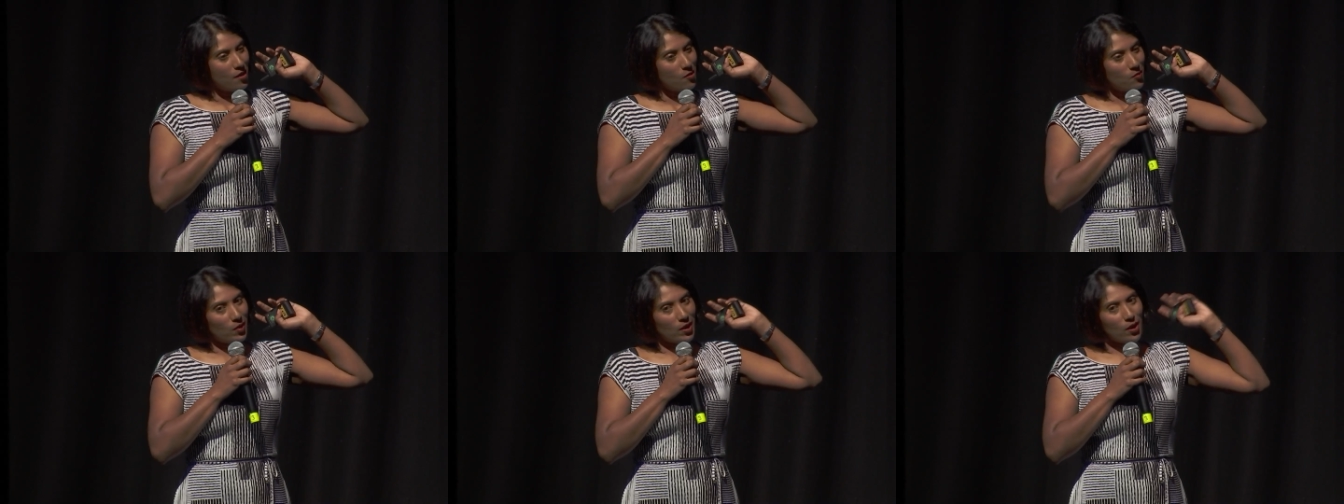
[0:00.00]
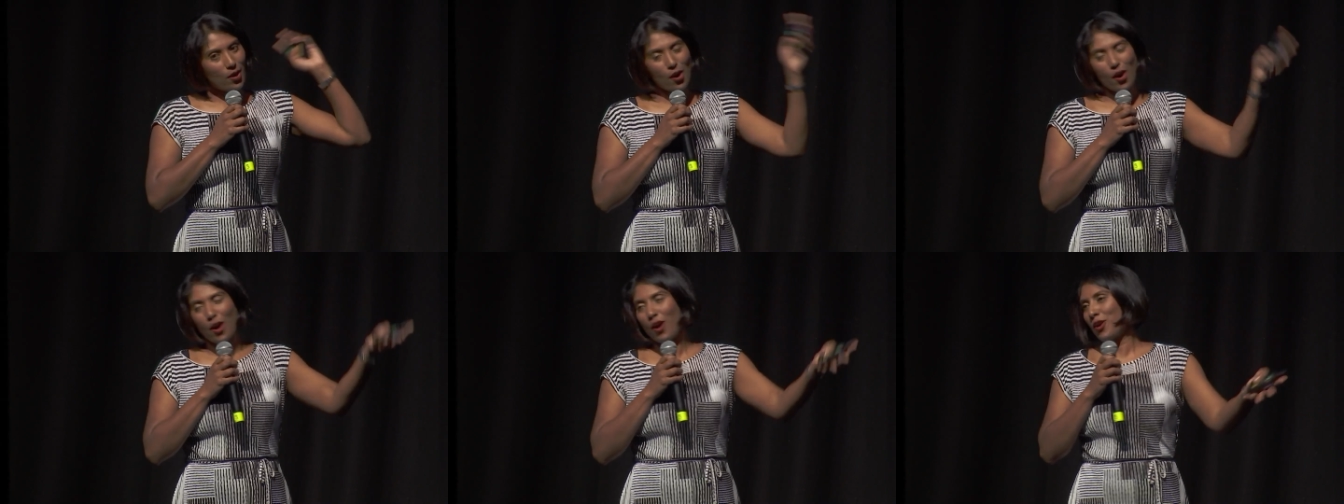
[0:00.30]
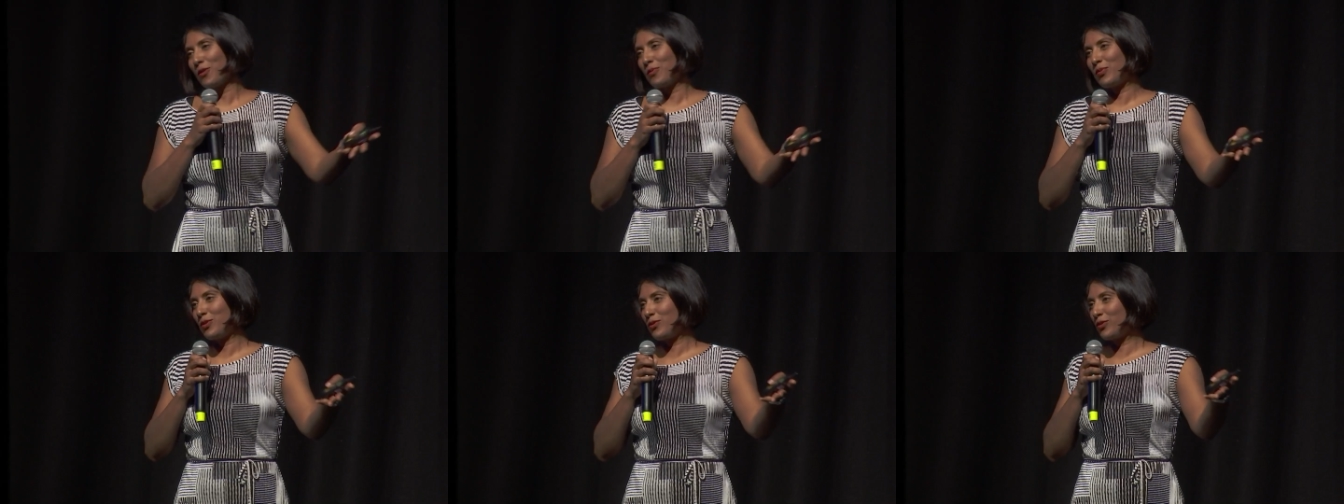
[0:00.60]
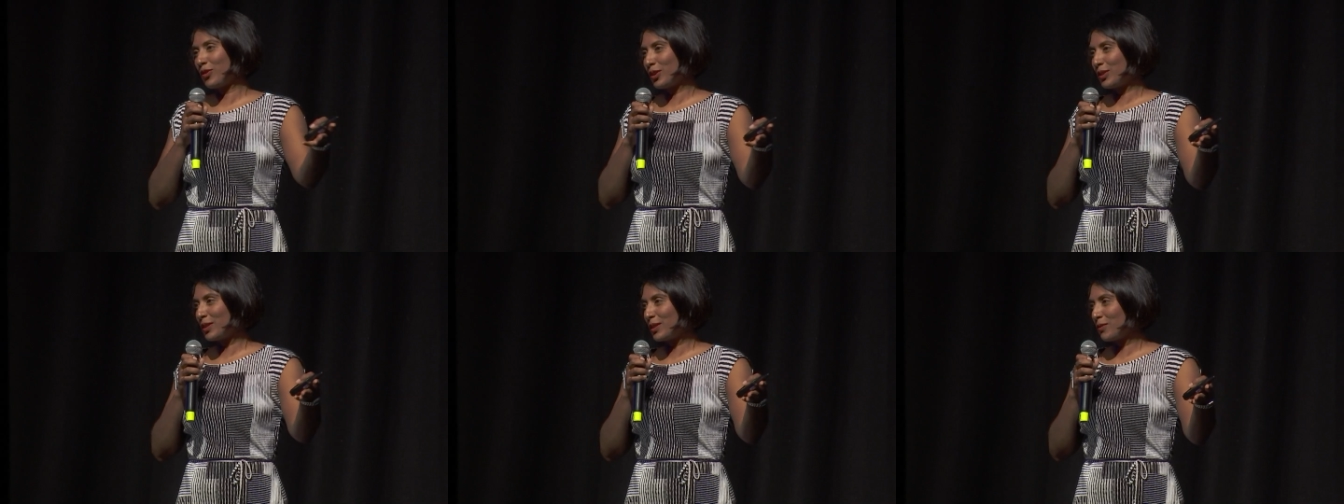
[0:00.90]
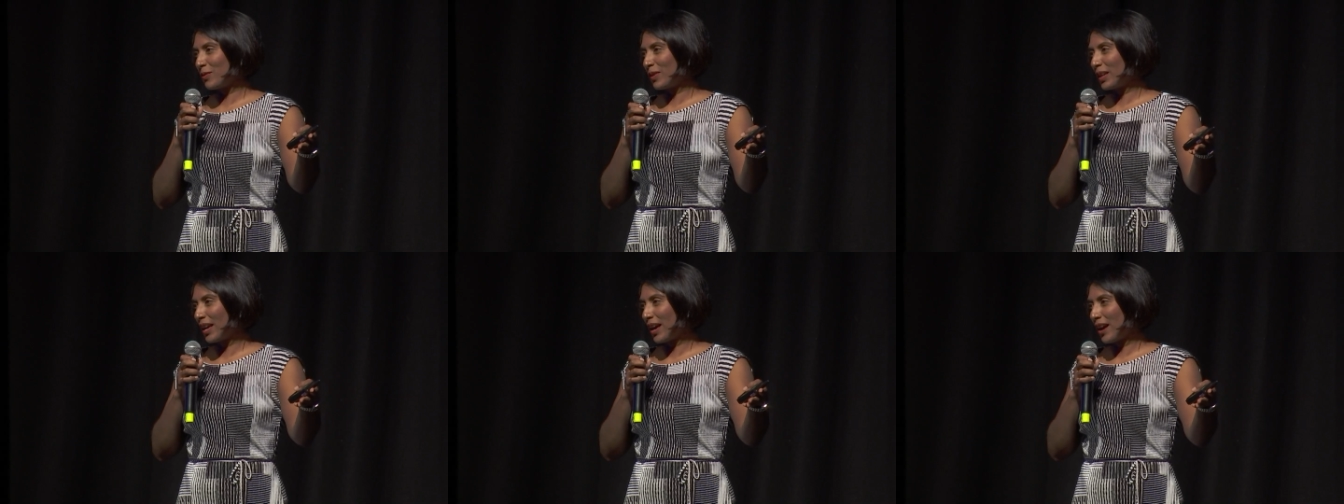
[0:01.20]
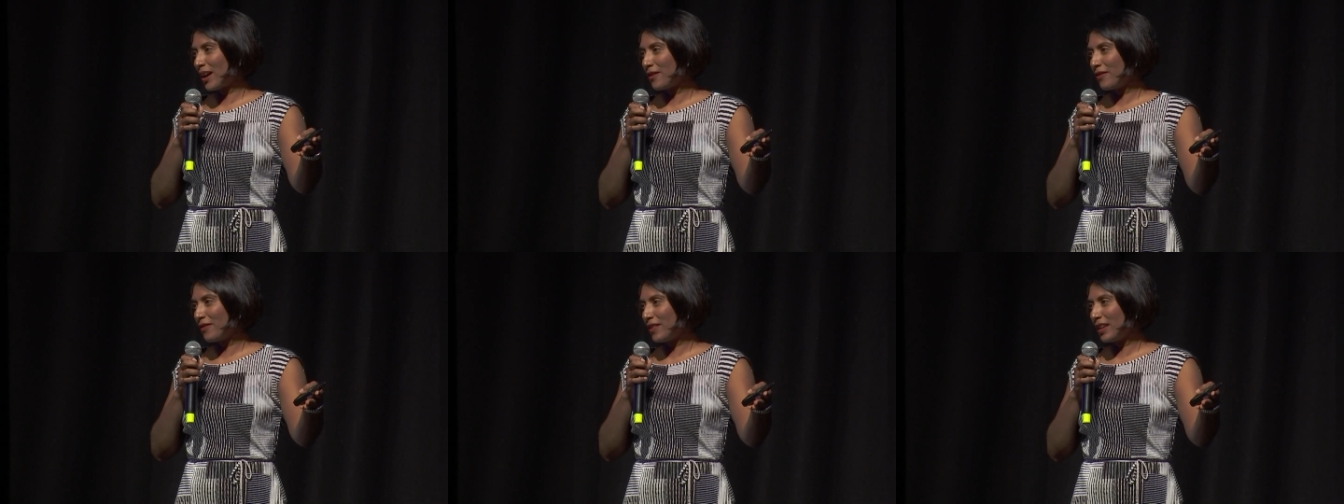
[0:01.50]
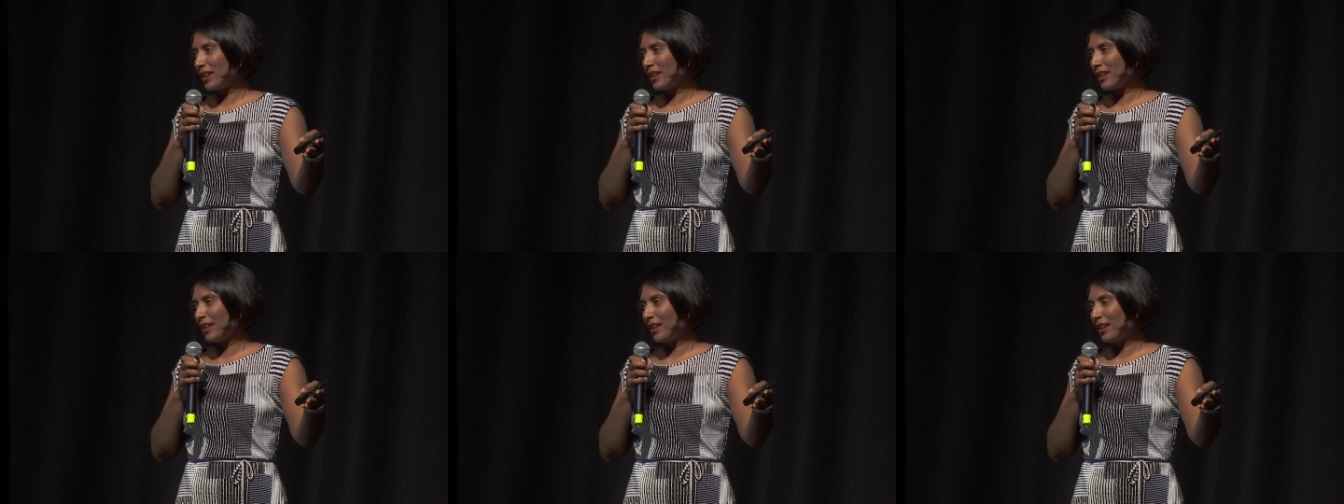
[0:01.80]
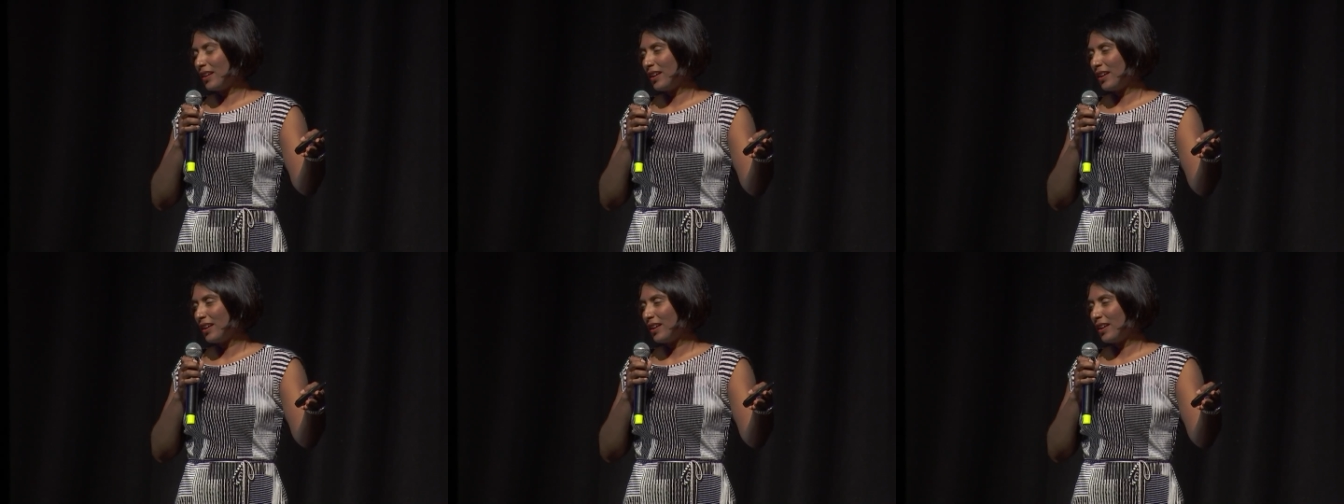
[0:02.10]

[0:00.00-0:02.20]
But I hope you got something out of it.